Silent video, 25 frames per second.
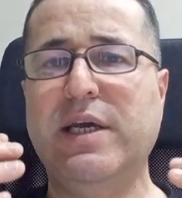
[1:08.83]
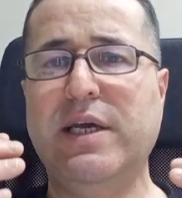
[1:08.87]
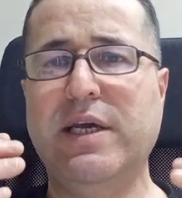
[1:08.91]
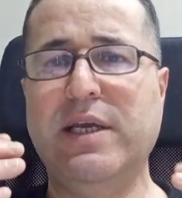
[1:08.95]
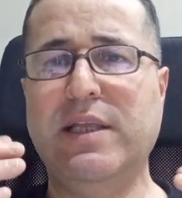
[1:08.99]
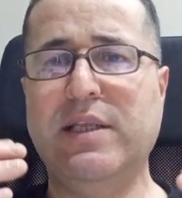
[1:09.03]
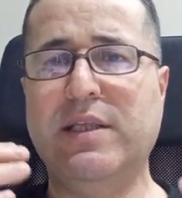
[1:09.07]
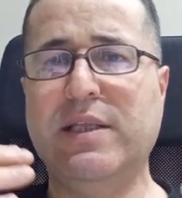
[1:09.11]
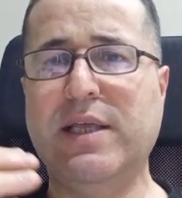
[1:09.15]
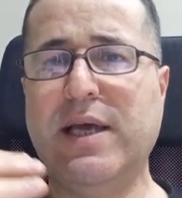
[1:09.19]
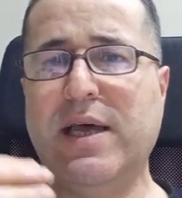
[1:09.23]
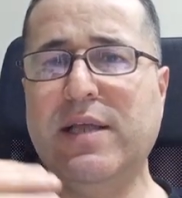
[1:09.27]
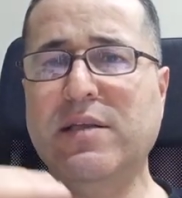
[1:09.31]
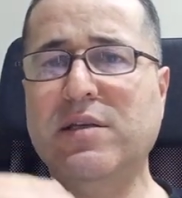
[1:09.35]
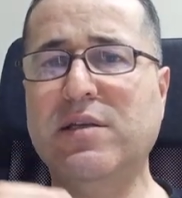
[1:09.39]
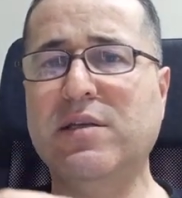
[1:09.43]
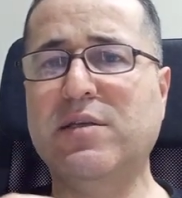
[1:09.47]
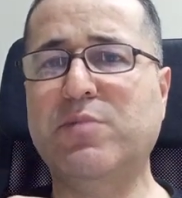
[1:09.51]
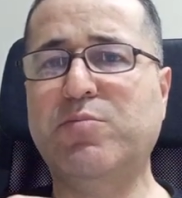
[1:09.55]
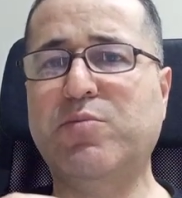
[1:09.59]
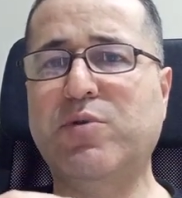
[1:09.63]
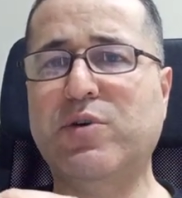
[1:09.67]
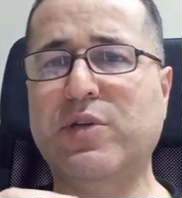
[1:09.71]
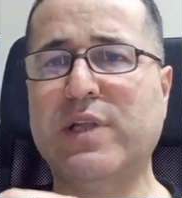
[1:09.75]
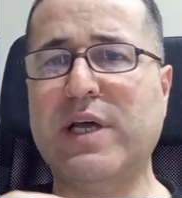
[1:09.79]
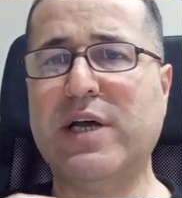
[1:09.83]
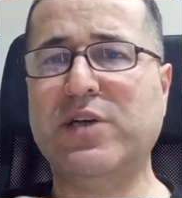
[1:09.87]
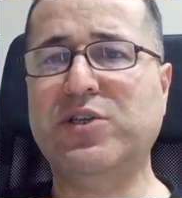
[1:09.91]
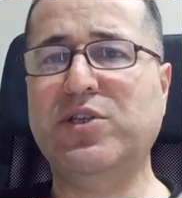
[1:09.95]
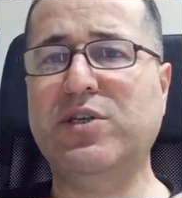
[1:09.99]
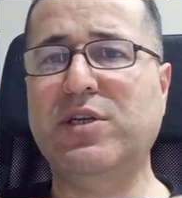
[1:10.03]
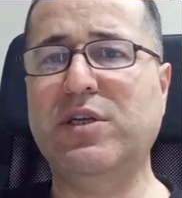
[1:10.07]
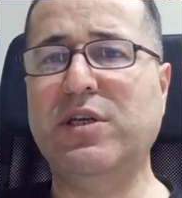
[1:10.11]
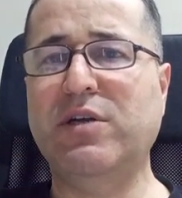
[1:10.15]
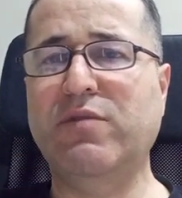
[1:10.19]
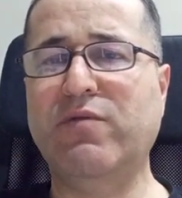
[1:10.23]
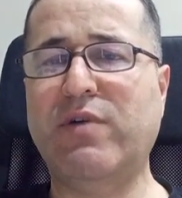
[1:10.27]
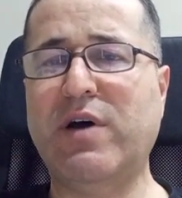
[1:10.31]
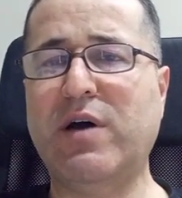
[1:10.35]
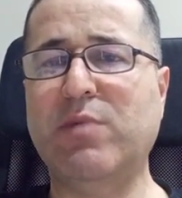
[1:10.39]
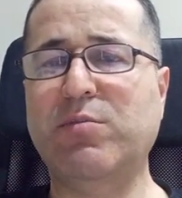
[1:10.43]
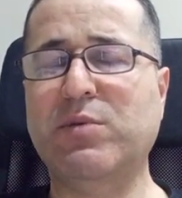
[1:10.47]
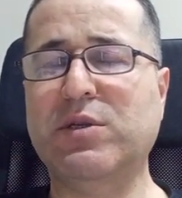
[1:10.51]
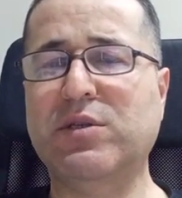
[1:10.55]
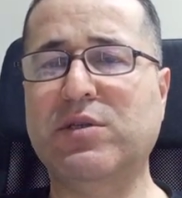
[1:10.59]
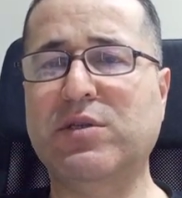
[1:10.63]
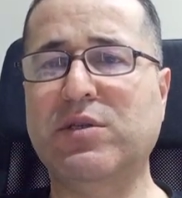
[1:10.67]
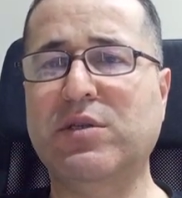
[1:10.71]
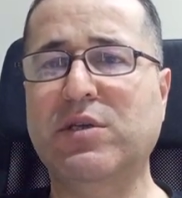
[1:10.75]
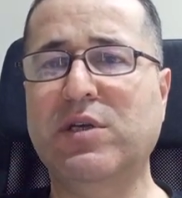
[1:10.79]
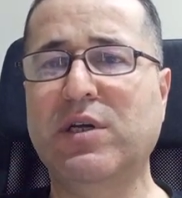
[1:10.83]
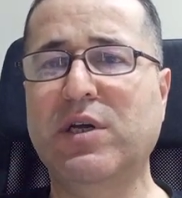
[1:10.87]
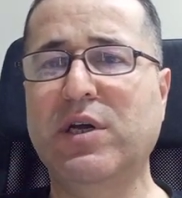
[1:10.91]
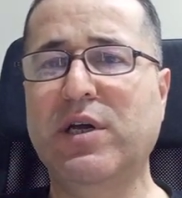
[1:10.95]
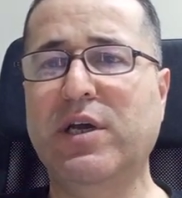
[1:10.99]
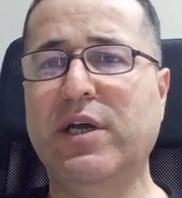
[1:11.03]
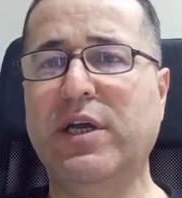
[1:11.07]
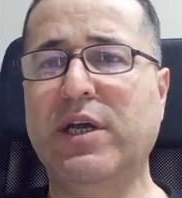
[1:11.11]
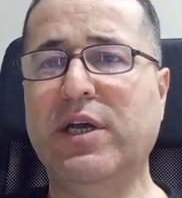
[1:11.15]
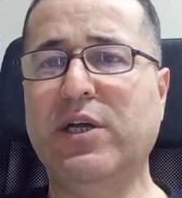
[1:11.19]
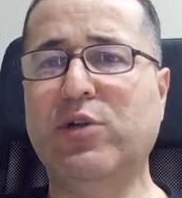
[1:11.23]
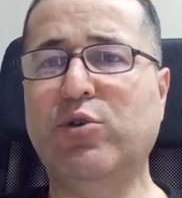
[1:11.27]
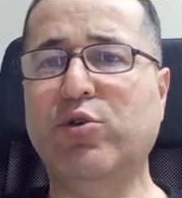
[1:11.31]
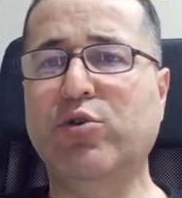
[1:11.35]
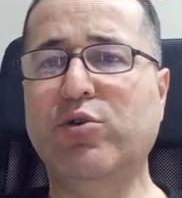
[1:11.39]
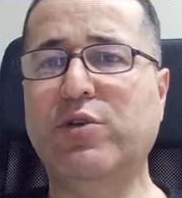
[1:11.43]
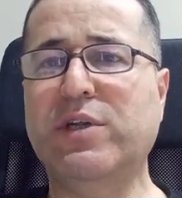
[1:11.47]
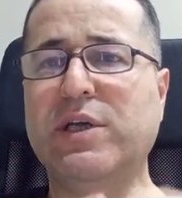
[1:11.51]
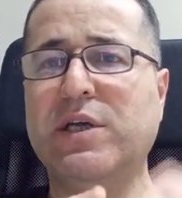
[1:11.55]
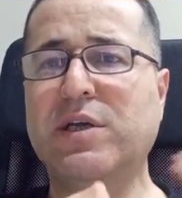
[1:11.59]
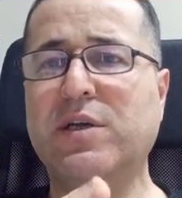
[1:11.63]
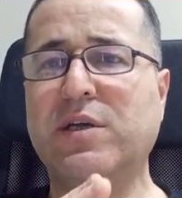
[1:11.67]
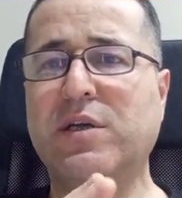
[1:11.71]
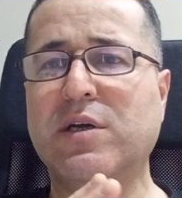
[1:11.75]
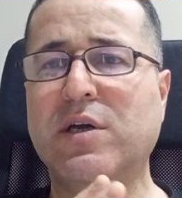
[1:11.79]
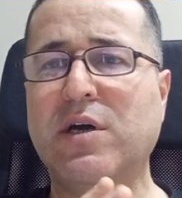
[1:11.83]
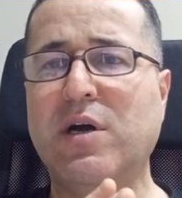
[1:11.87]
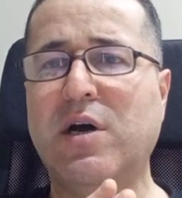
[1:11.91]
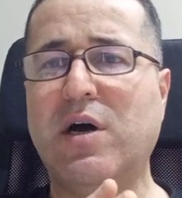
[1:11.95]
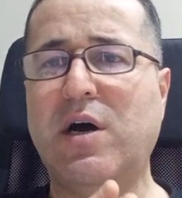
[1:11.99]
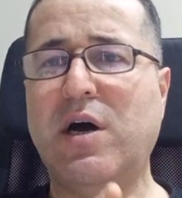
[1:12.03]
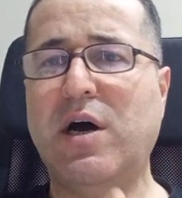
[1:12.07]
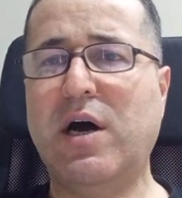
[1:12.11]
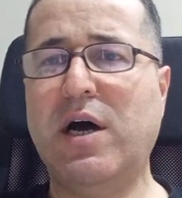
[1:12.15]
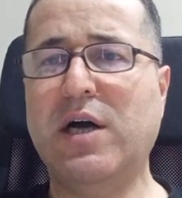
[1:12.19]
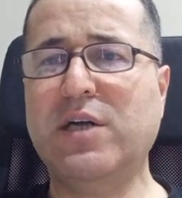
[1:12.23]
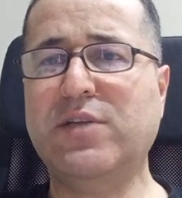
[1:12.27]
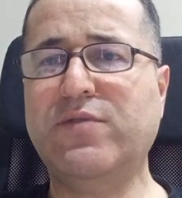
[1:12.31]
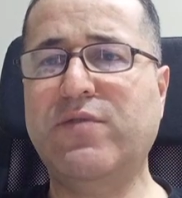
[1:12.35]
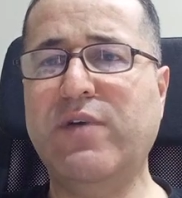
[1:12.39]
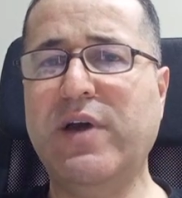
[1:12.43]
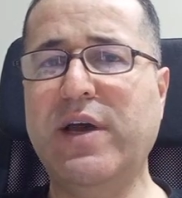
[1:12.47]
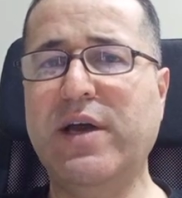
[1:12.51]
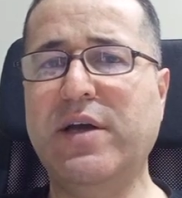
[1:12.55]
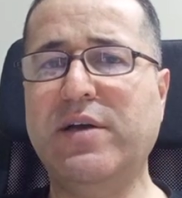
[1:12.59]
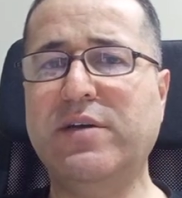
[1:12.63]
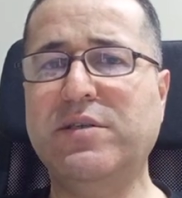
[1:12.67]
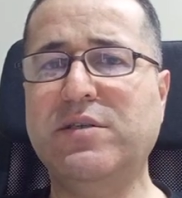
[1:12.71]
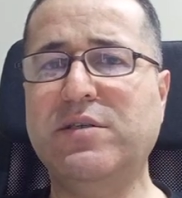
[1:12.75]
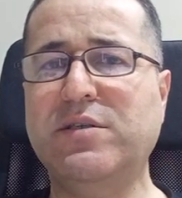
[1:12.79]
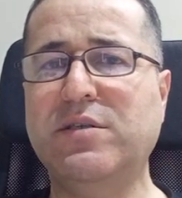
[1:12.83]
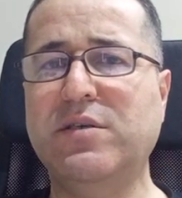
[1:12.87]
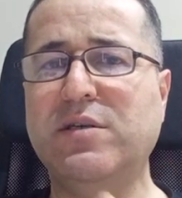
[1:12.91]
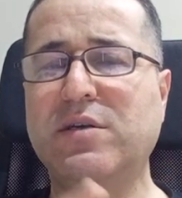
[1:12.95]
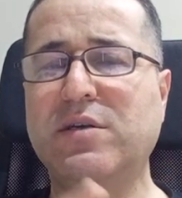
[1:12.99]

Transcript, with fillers: intended production environment, including hardware,